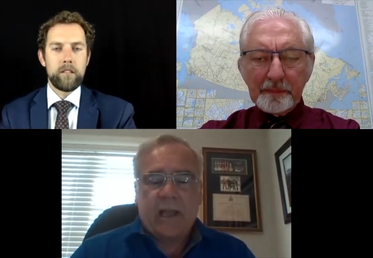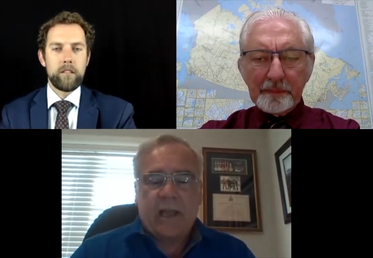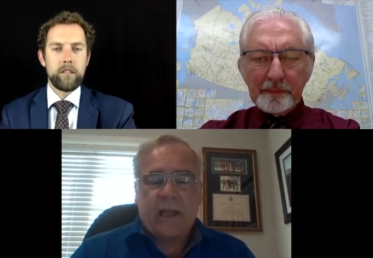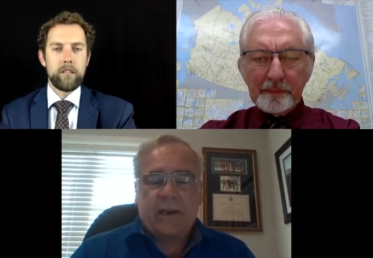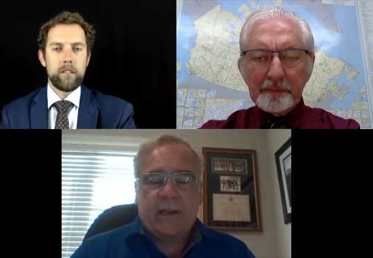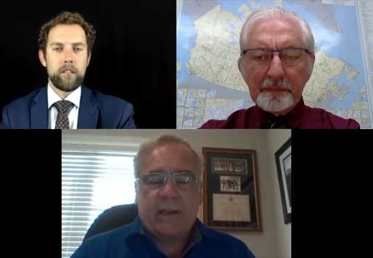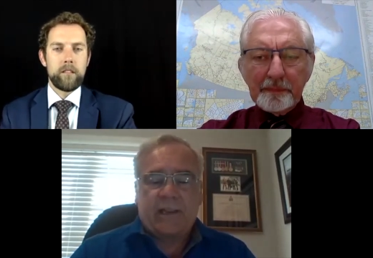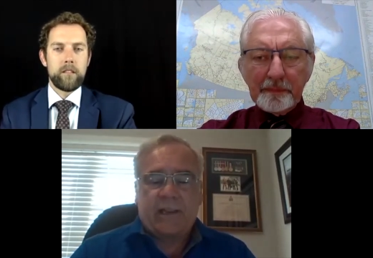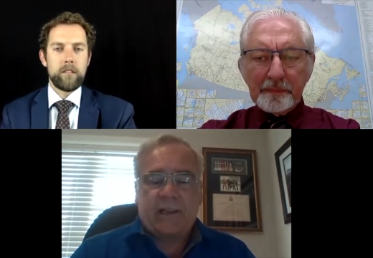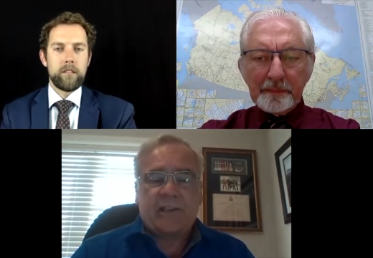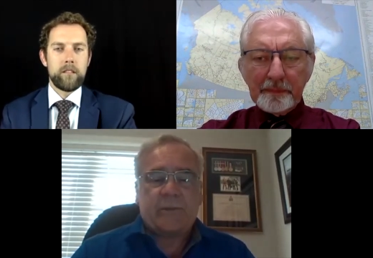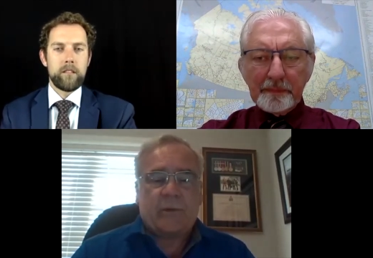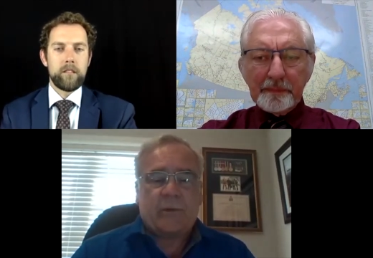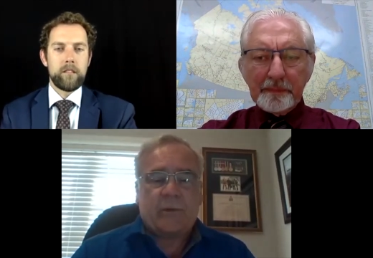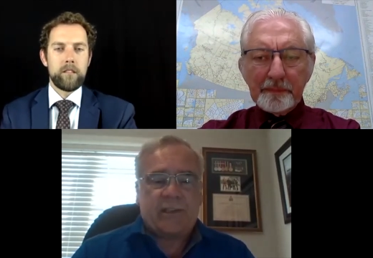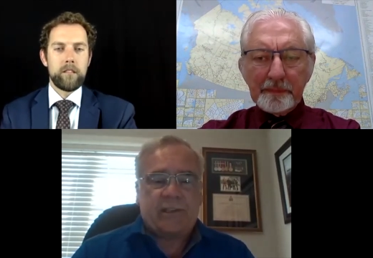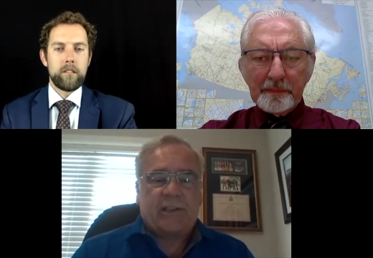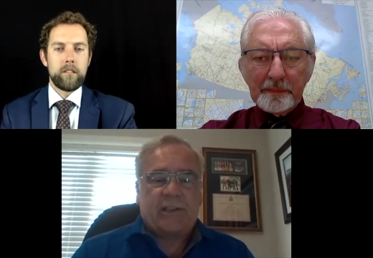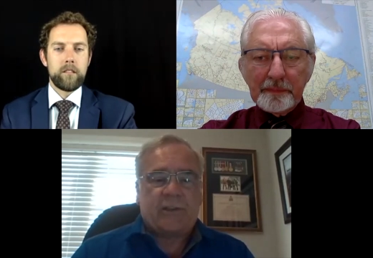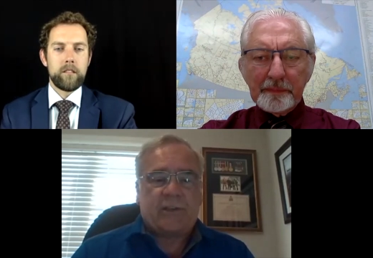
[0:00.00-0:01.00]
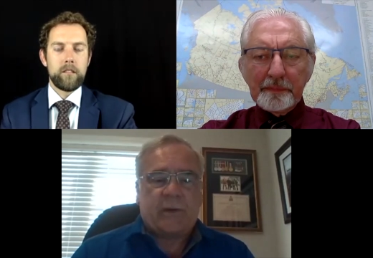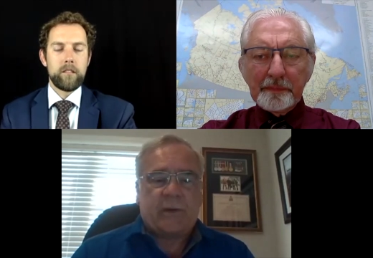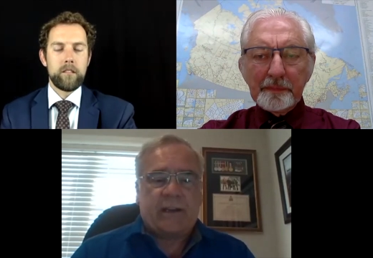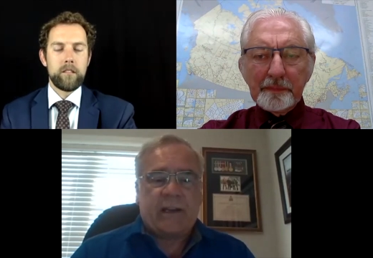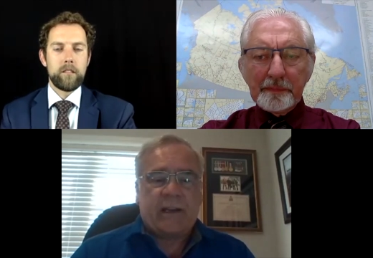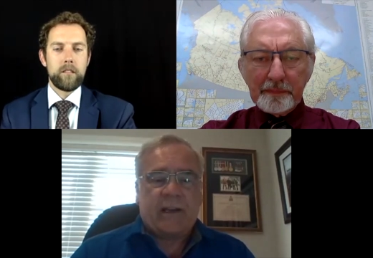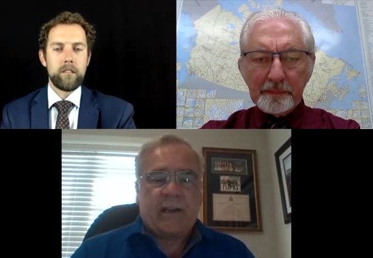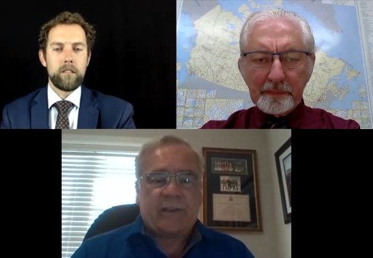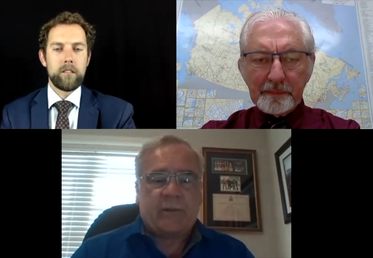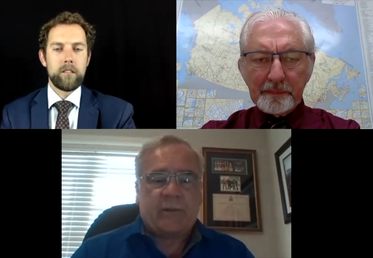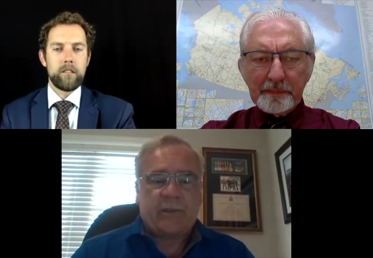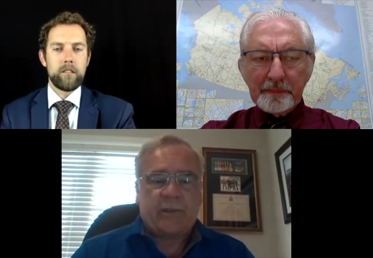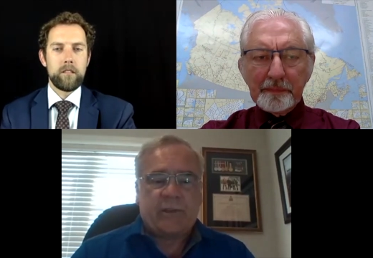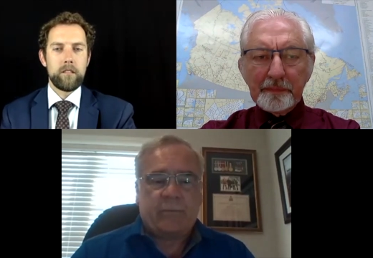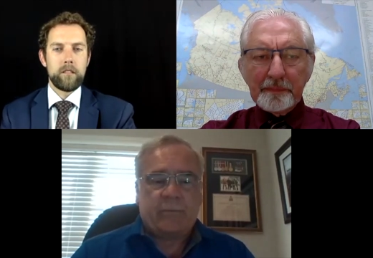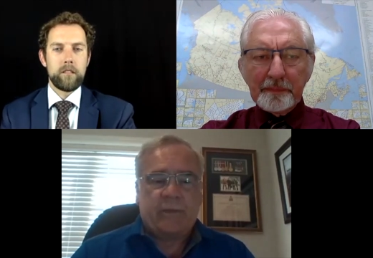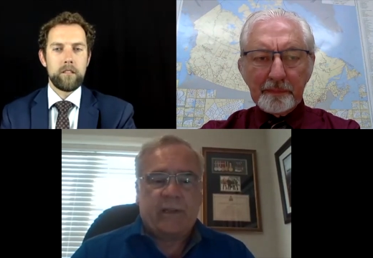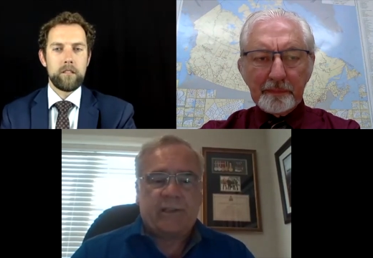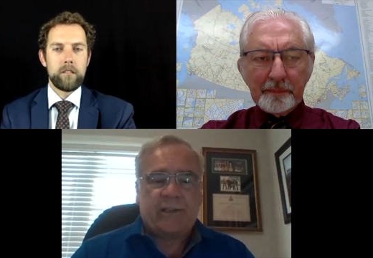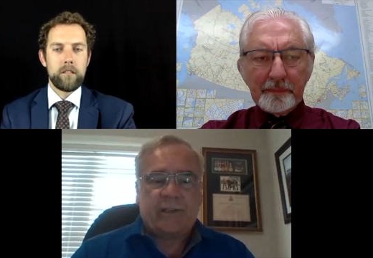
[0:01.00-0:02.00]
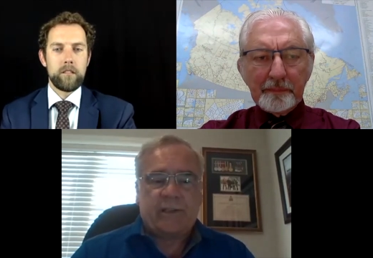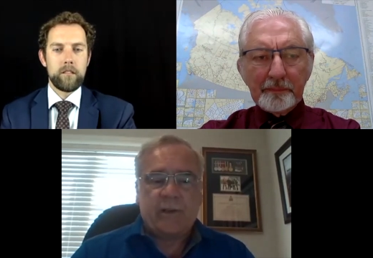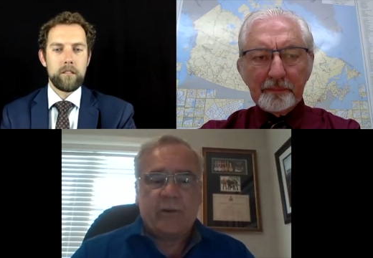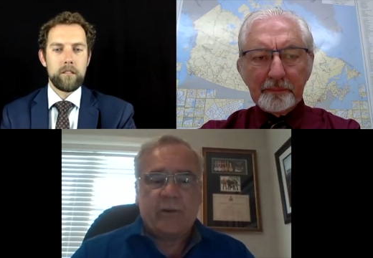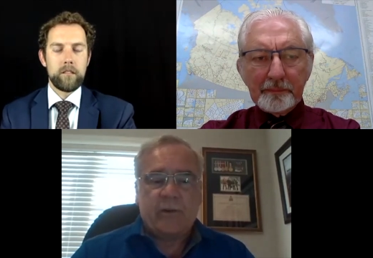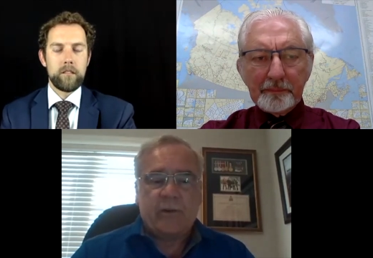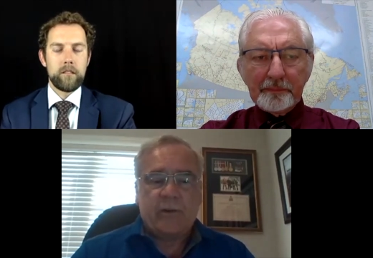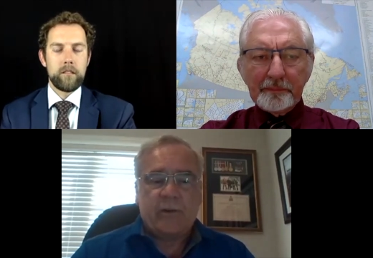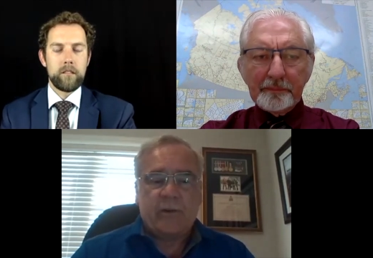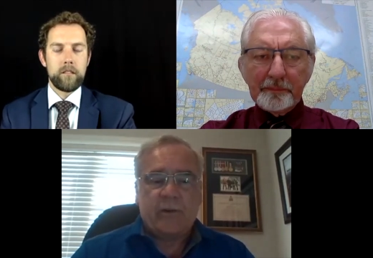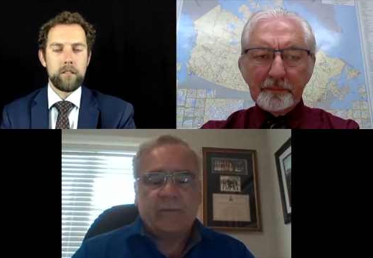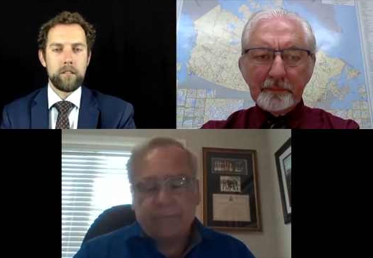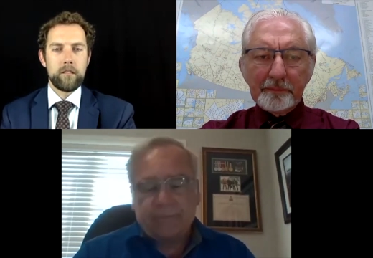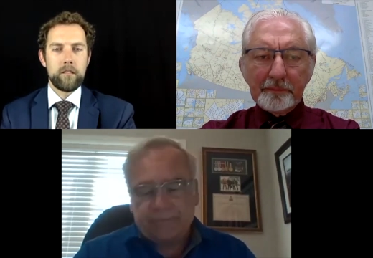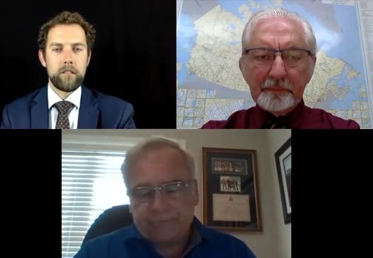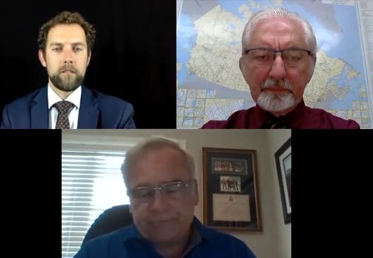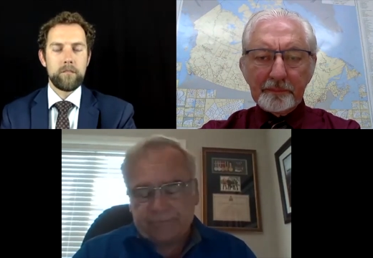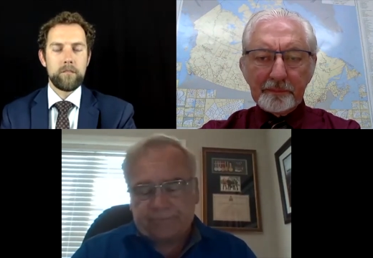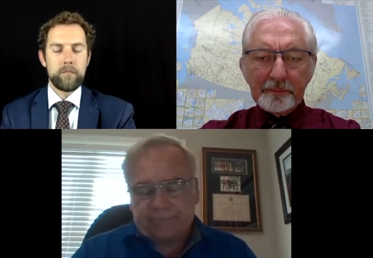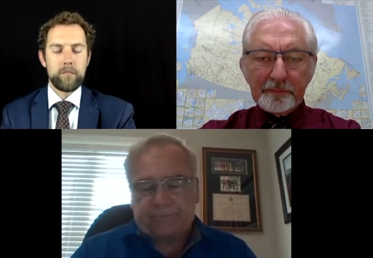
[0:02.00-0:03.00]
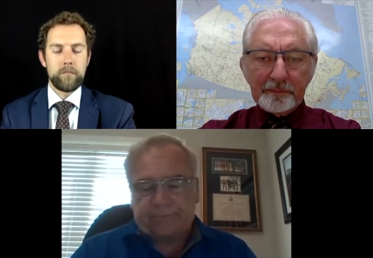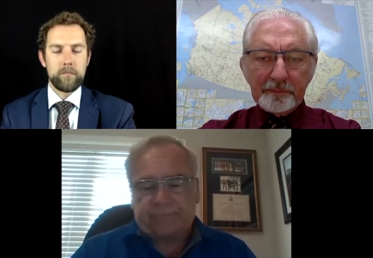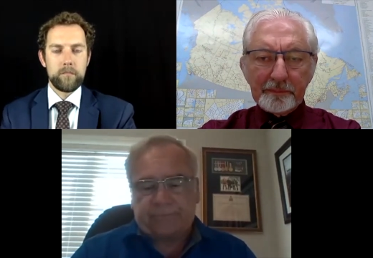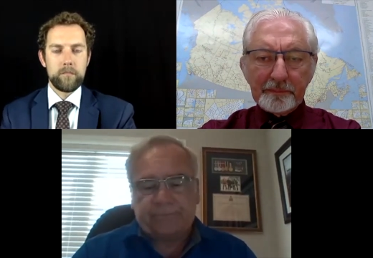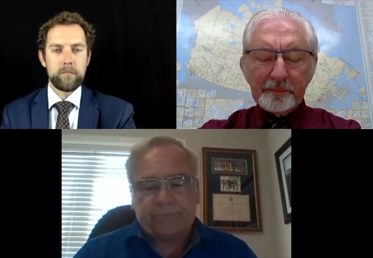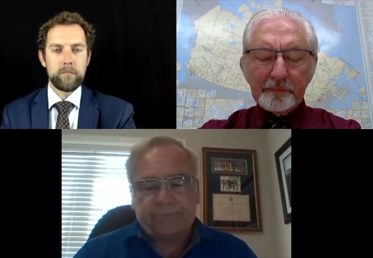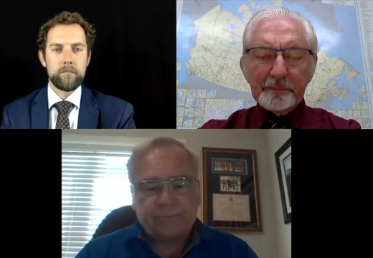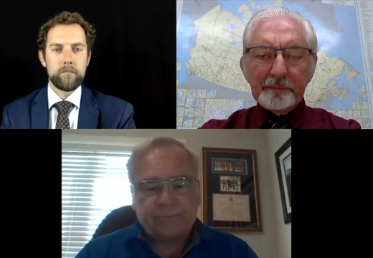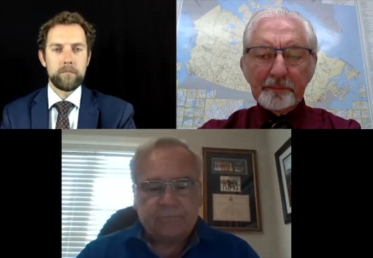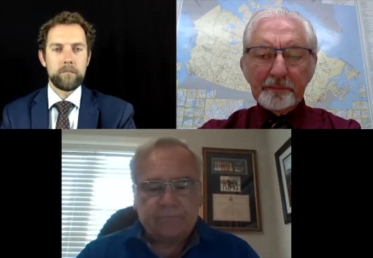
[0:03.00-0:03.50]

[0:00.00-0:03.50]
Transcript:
Speaker 1: And uh, that's where it sits right now. So it's, it's new, and